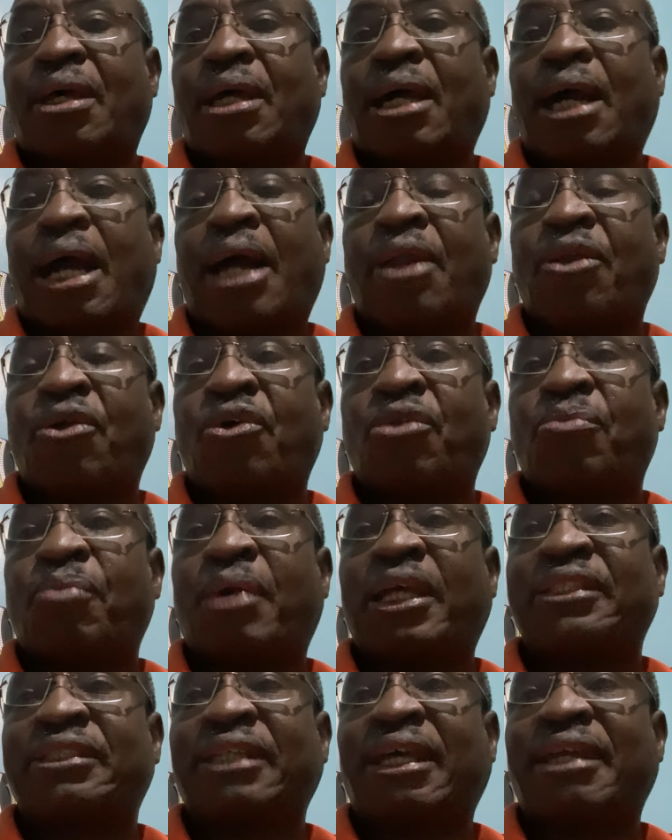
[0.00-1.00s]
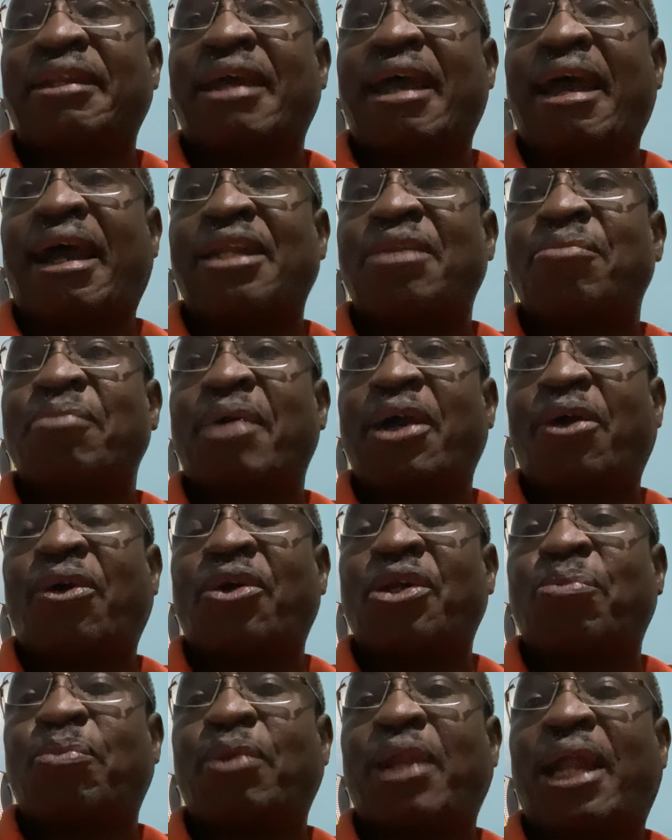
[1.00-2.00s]
And on my side, I had my
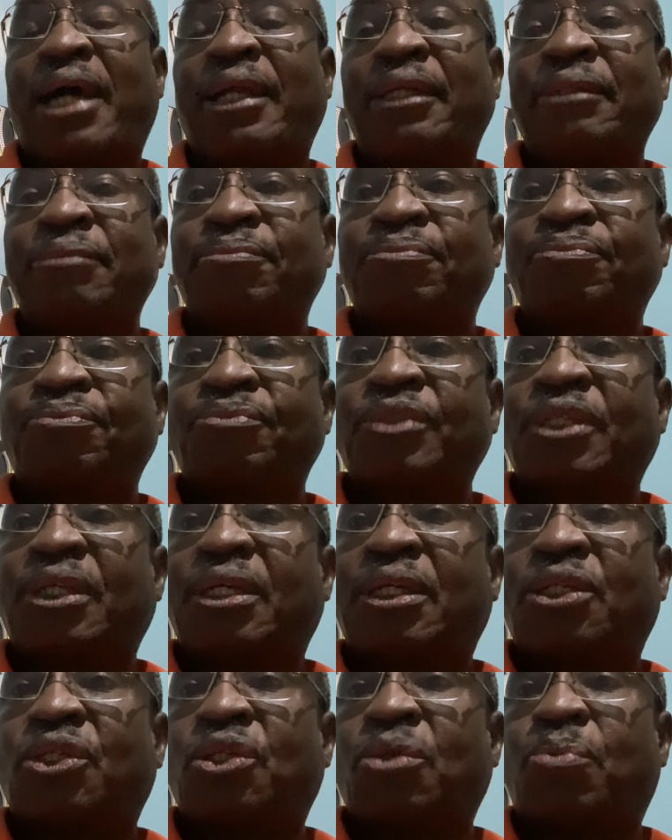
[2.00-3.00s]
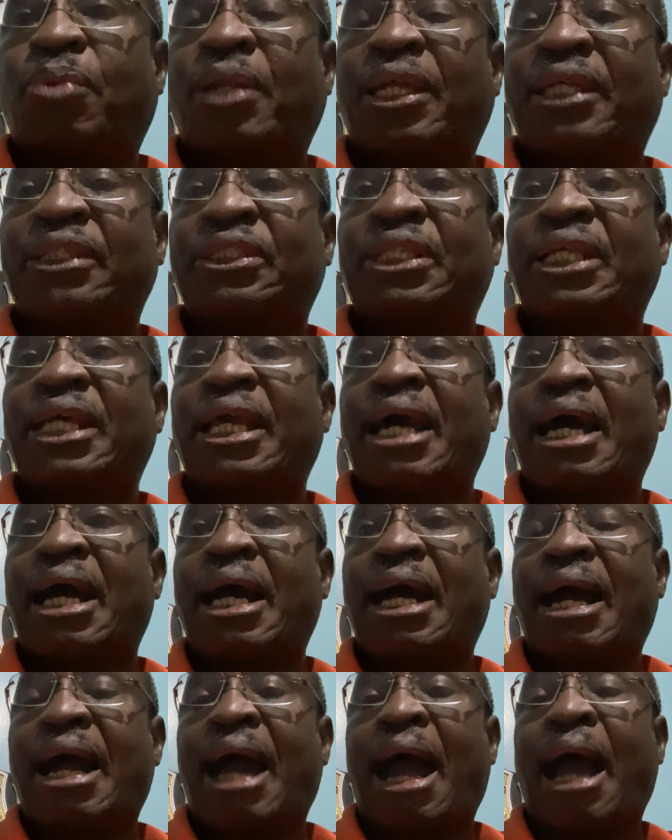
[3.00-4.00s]
own plan to place
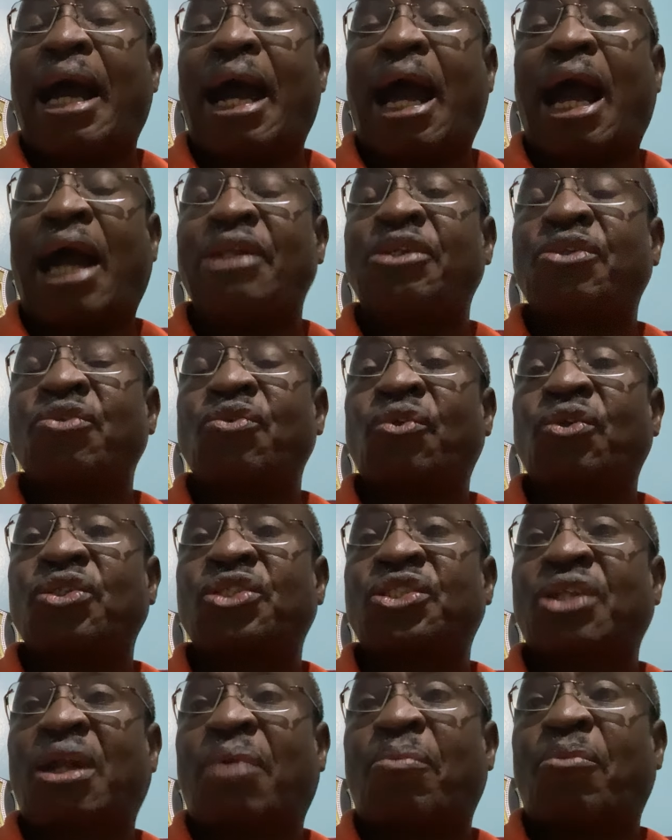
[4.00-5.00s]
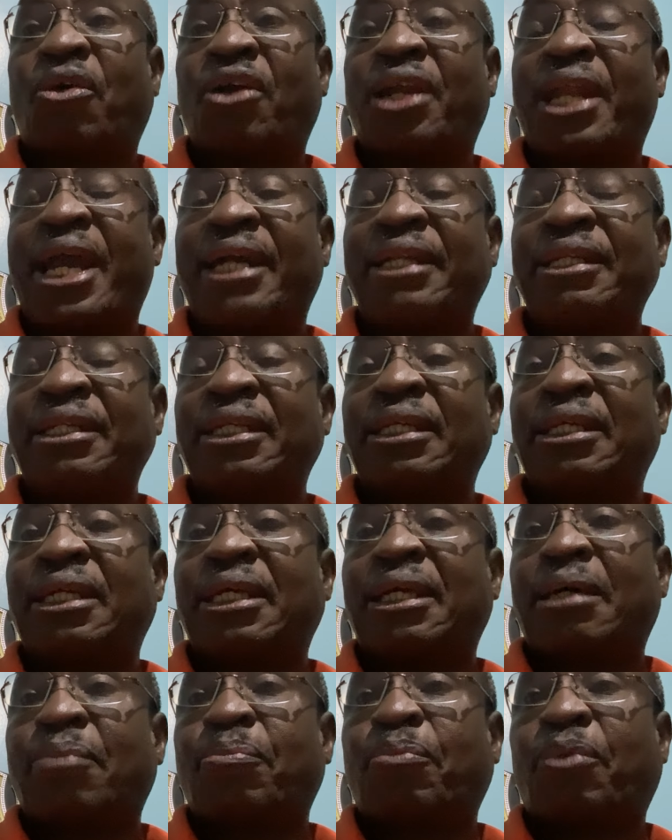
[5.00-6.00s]
there an ultra-modern
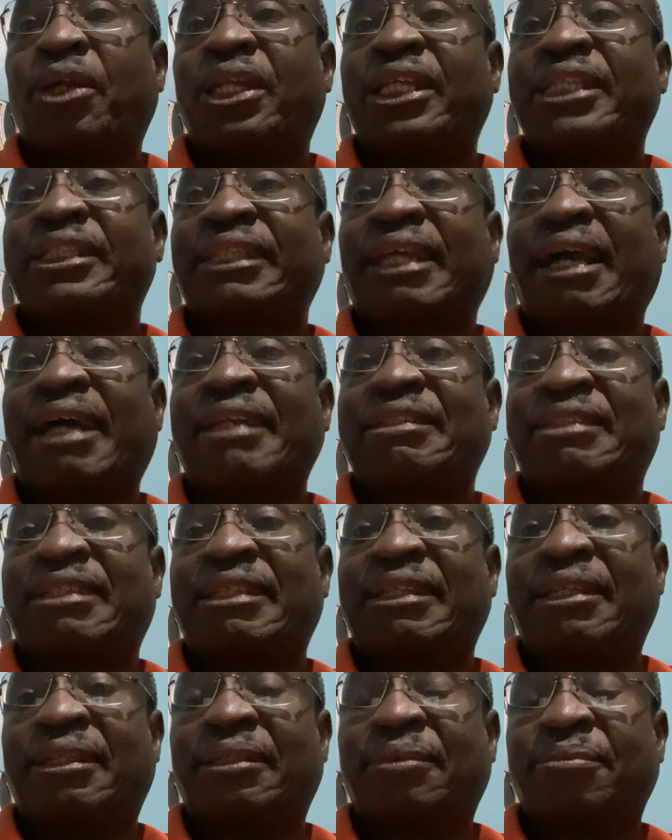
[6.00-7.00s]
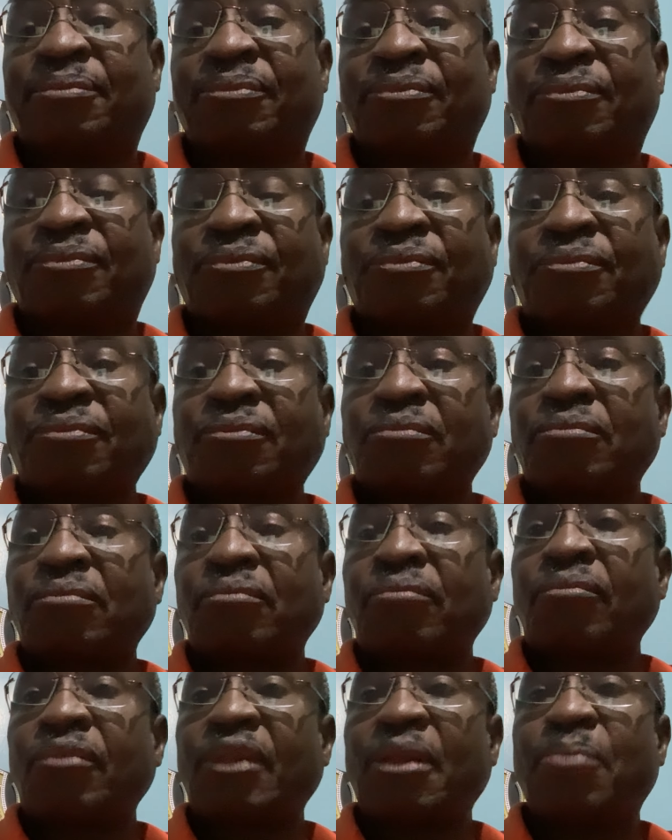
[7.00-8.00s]
police canteen.
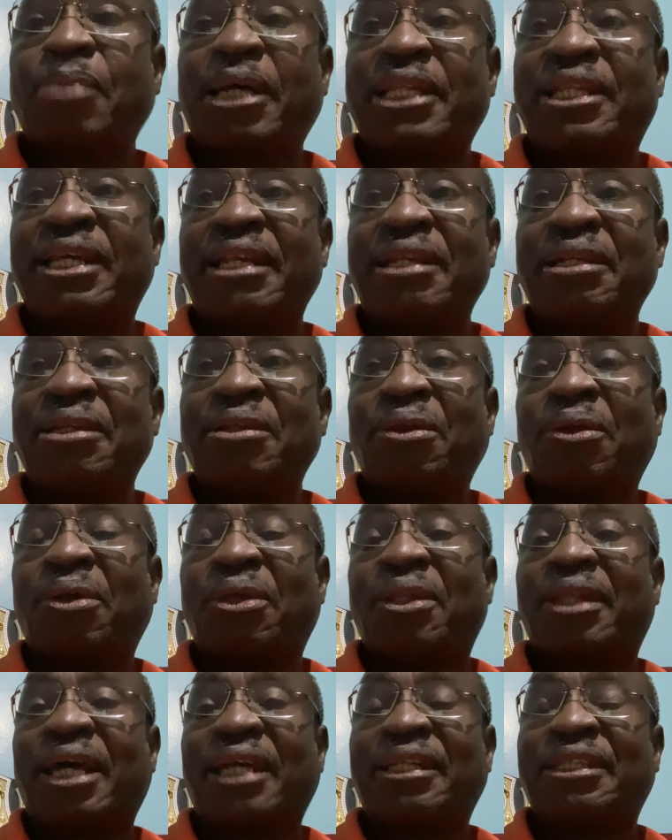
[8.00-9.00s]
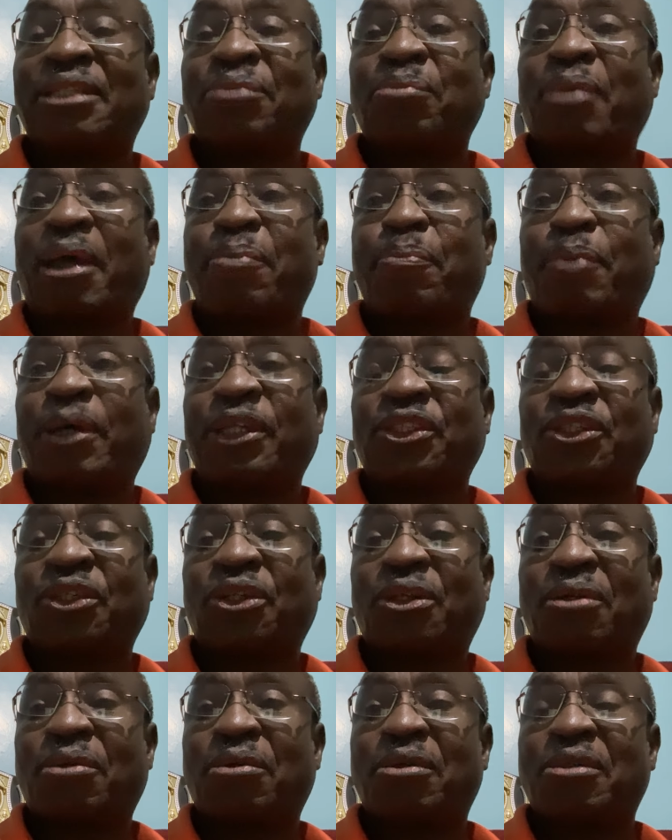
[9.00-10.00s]
But then that is my
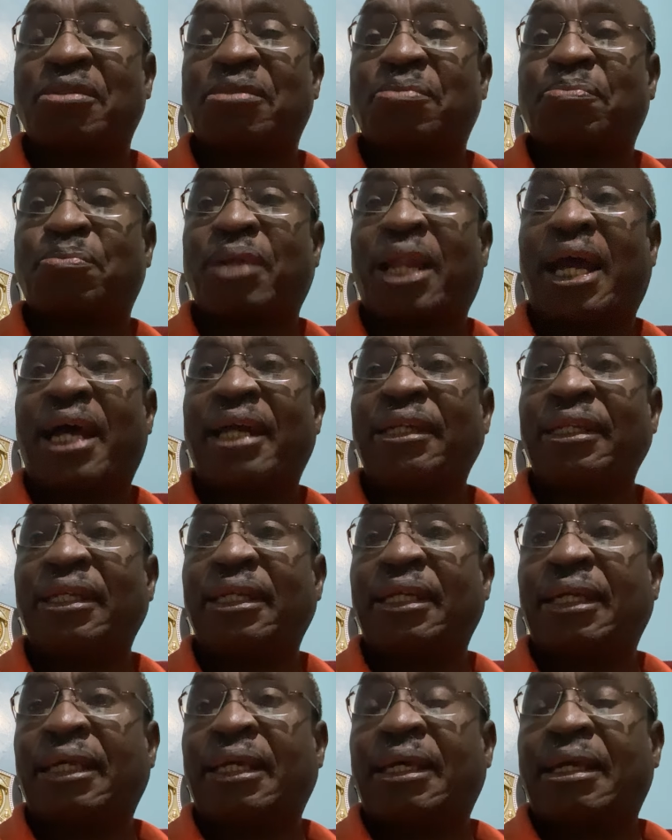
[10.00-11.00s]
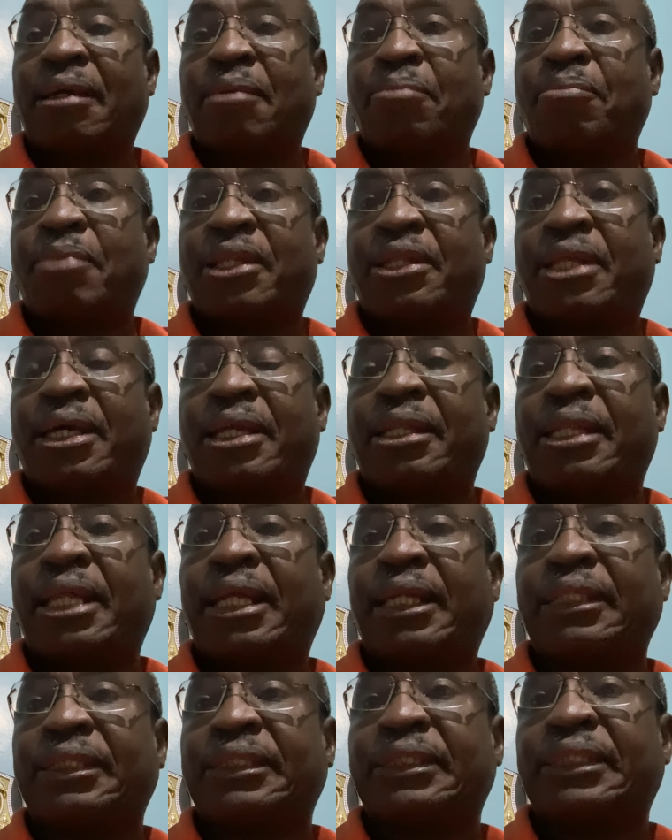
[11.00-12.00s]
personal plan. But then
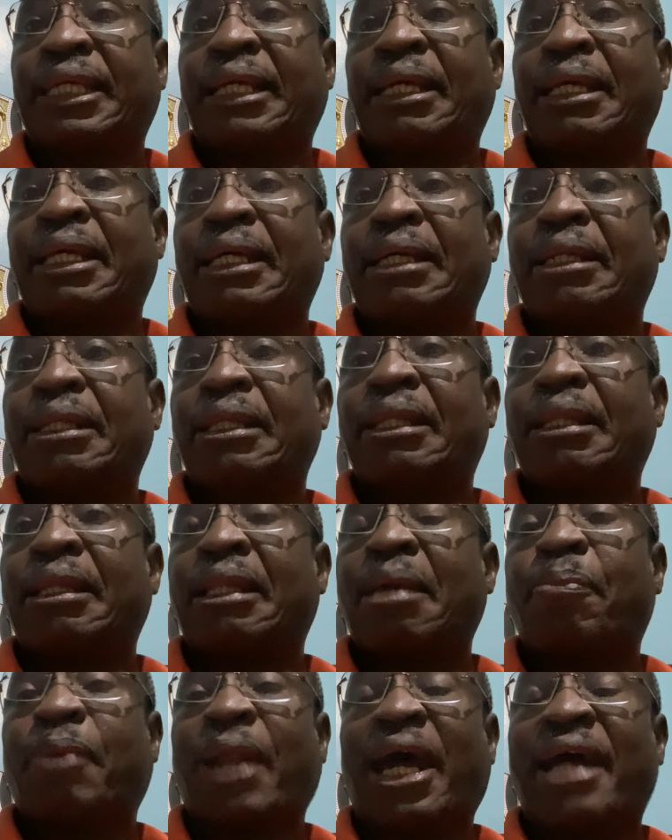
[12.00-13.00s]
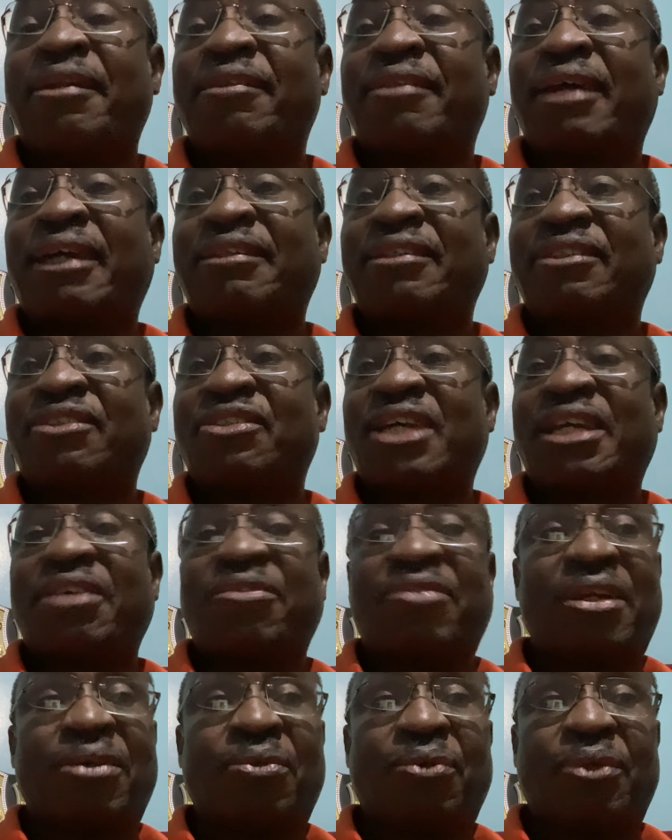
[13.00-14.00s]
there is the plan that is there
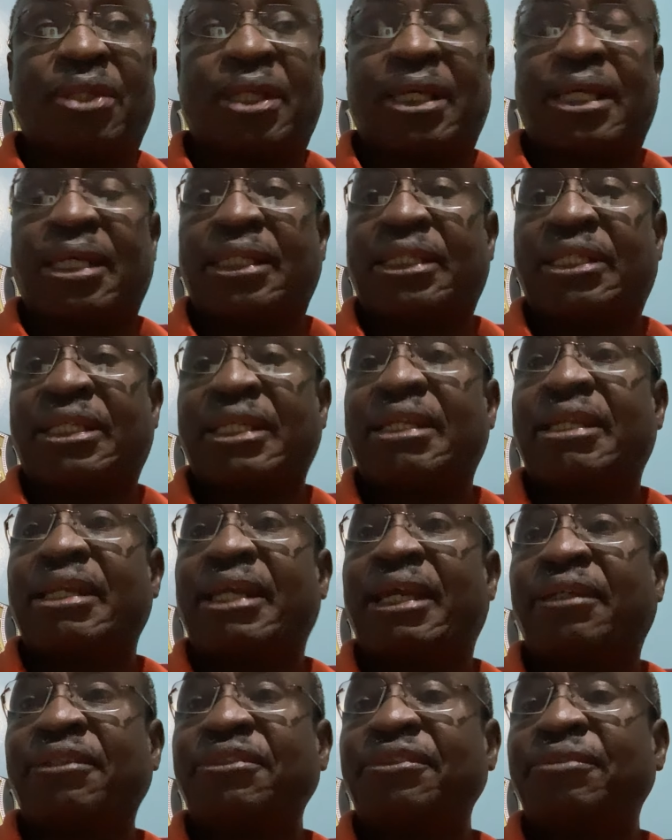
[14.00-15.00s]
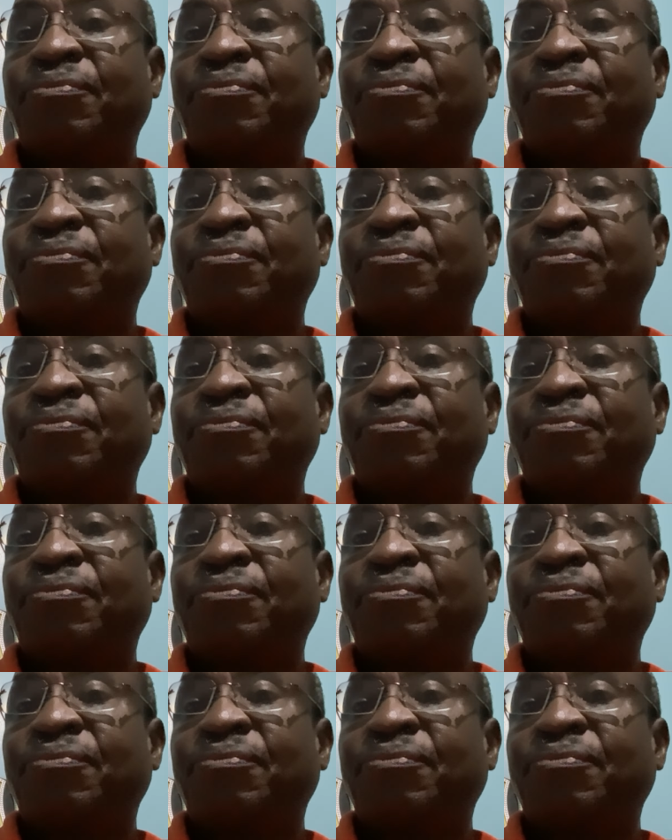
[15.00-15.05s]
even with the CDF